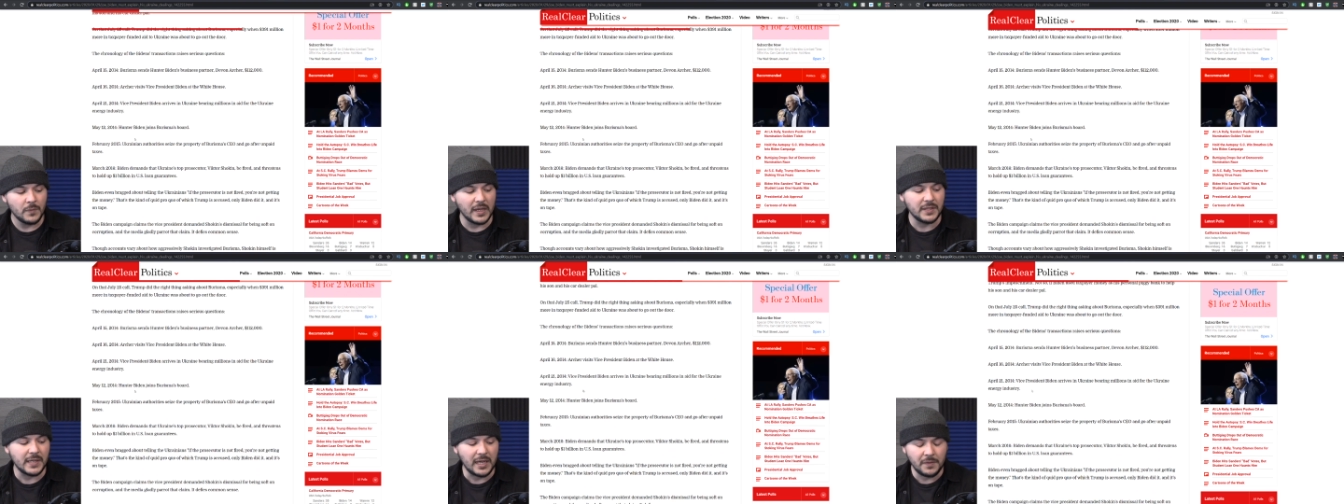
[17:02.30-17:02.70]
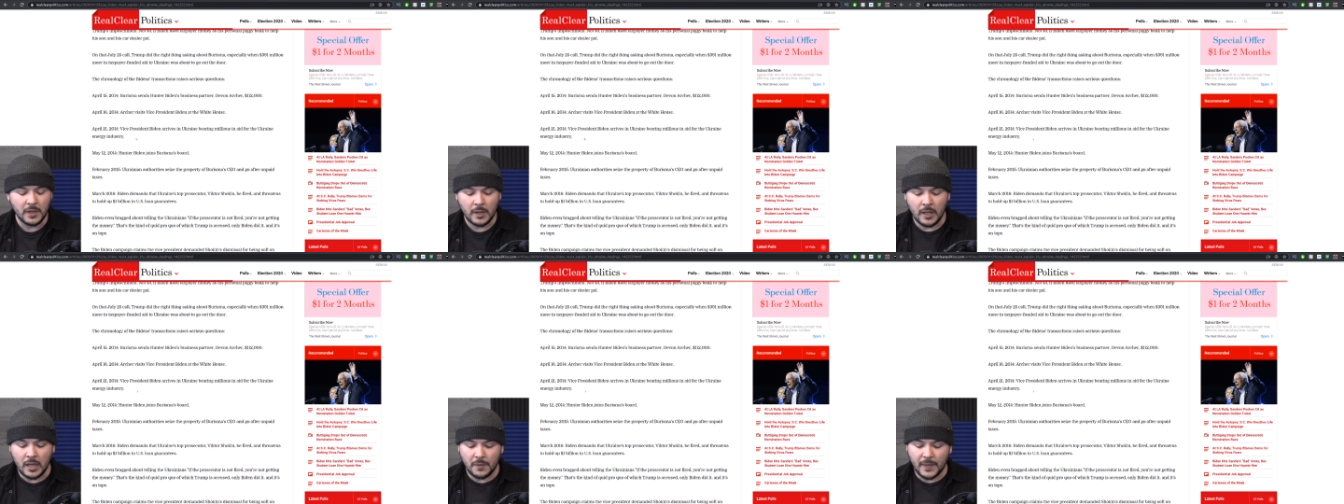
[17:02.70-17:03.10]
They
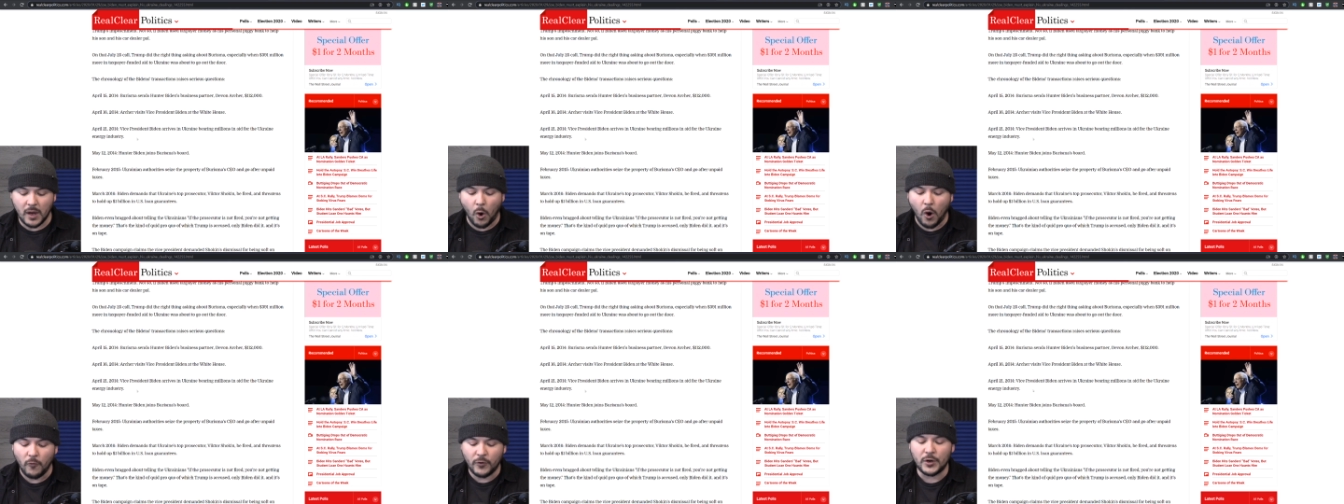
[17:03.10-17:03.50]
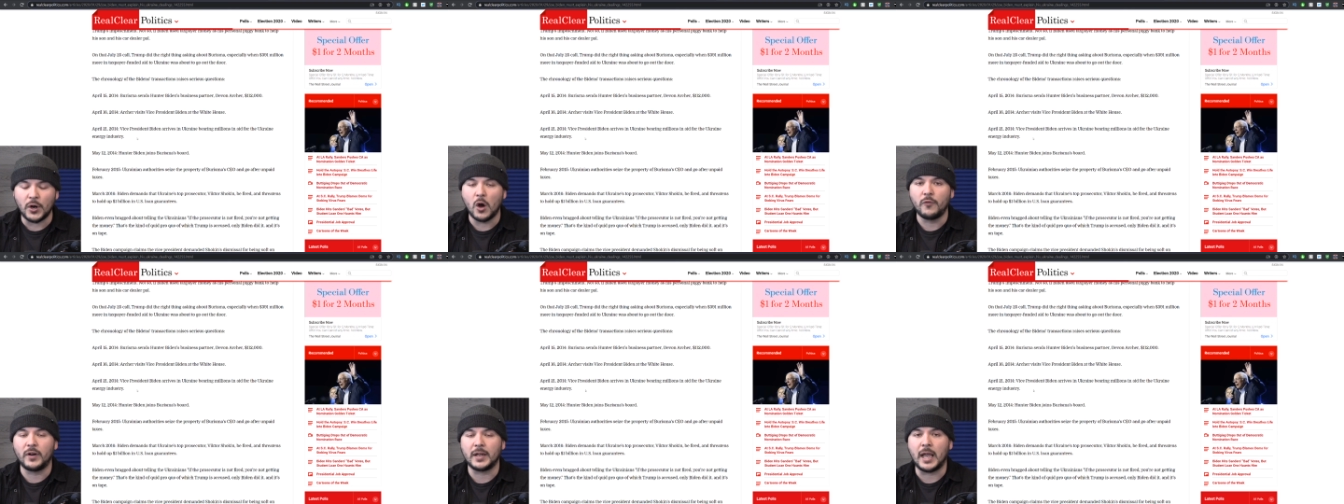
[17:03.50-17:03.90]
said over
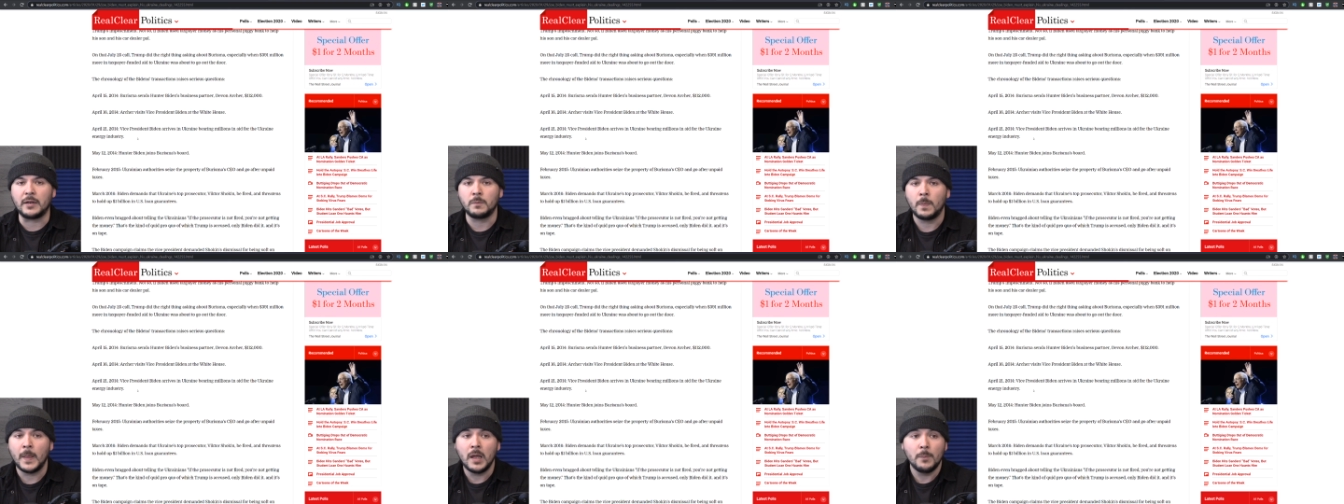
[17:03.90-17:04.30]
and over again,